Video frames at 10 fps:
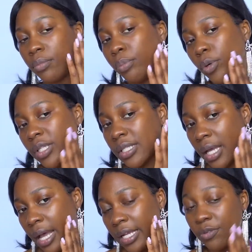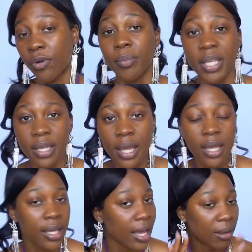both sides. For me,
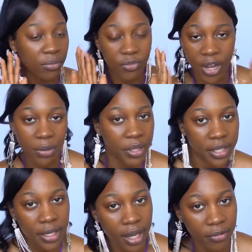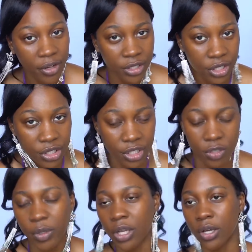I'm fine with either
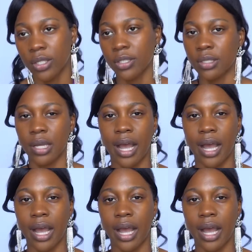foundations because